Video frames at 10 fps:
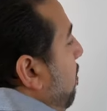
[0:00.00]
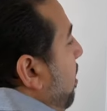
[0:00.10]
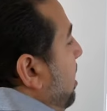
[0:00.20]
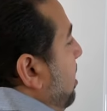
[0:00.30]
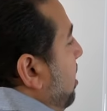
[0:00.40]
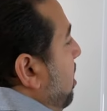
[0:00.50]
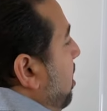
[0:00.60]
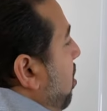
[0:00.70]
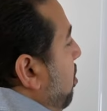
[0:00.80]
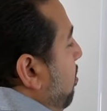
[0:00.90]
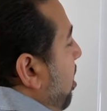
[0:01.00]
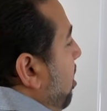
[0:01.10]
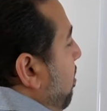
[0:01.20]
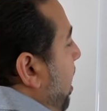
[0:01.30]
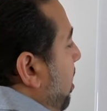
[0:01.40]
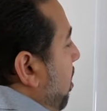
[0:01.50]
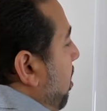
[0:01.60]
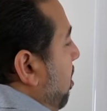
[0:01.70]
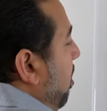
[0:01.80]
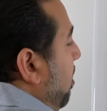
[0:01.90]
But ideally, they go in the product
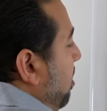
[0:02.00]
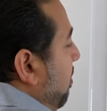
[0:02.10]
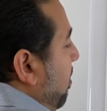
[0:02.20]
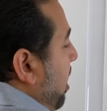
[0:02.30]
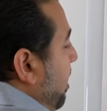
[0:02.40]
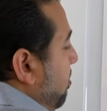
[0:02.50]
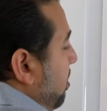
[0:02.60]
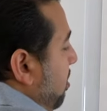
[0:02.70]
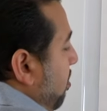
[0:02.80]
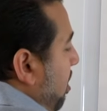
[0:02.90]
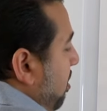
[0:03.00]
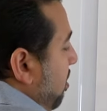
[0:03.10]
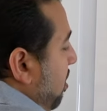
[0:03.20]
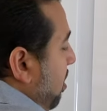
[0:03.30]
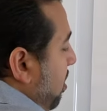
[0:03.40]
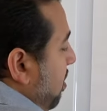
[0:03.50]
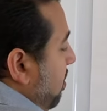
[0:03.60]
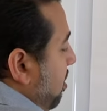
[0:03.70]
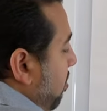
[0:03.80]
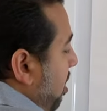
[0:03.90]
backlog. All the different items in the product
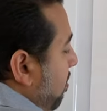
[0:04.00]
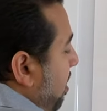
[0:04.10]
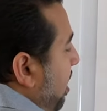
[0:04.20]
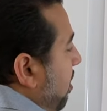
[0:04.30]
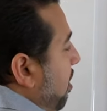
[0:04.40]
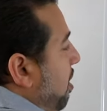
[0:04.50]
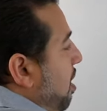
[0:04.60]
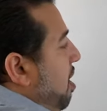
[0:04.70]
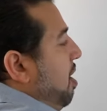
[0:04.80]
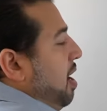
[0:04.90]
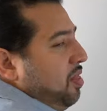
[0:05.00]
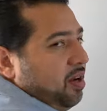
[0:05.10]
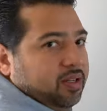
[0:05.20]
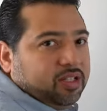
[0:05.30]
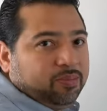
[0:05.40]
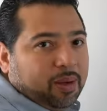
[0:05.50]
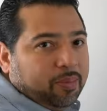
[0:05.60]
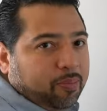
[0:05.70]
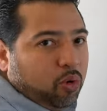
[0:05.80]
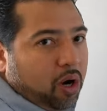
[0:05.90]
go in the product backlog, and there is some
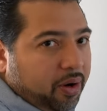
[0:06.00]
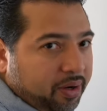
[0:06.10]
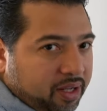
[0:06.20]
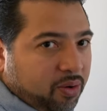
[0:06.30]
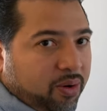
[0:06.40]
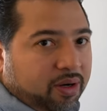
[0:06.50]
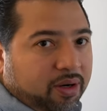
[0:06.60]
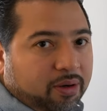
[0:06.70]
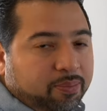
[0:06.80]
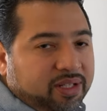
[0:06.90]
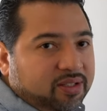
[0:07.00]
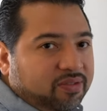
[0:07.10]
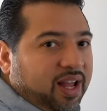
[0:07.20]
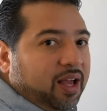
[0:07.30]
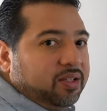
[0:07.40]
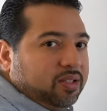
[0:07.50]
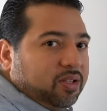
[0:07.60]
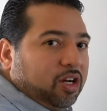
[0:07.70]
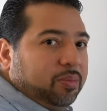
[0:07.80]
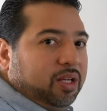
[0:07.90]
type of priority order, business values
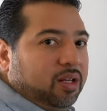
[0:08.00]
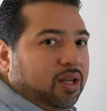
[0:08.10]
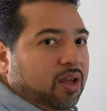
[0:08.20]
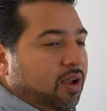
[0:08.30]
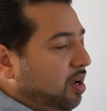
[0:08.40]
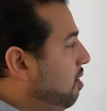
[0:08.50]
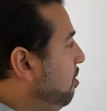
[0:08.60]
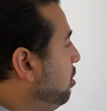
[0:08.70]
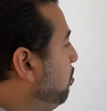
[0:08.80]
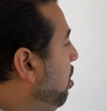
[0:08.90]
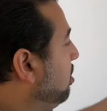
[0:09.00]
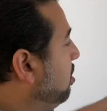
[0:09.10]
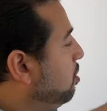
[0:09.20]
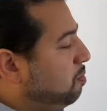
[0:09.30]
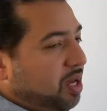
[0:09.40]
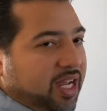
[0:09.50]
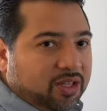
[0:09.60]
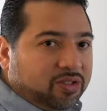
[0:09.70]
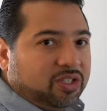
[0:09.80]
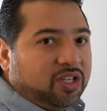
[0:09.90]
determined. You know, and this product owner is making
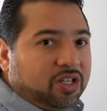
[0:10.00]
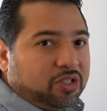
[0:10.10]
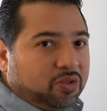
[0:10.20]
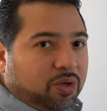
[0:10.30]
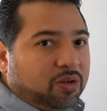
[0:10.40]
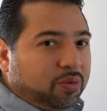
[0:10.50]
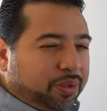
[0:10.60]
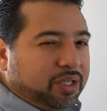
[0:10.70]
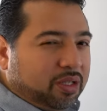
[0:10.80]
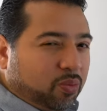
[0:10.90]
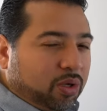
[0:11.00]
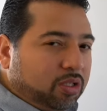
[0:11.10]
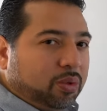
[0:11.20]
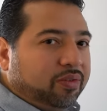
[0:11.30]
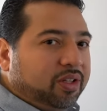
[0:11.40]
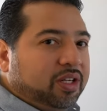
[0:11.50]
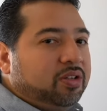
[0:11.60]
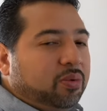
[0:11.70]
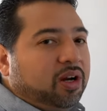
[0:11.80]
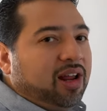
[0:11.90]
those decisions. What do we really need
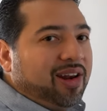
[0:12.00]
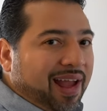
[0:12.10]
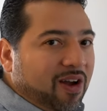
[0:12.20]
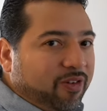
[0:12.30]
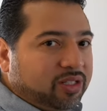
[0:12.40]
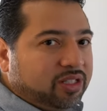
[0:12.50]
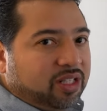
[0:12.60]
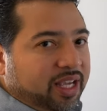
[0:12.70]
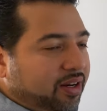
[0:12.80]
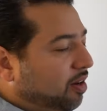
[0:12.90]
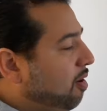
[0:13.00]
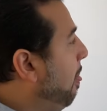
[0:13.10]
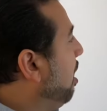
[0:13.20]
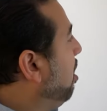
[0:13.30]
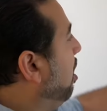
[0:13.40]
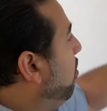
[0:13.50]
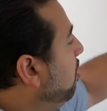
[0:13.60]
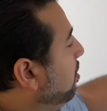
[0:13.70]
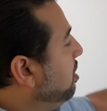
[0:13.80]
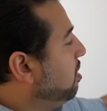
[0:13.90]
to work on now versus later?
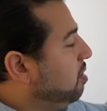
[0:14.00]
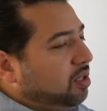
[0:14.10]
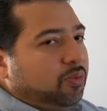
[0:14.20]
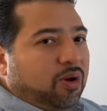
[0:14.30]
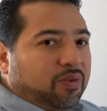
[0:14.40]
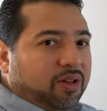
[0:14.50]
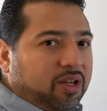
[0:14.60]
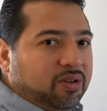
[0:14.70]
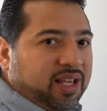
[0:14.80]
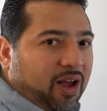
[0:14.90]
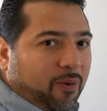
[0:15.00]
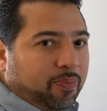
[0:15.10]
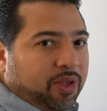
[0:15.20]
What really goes in? What really goes out?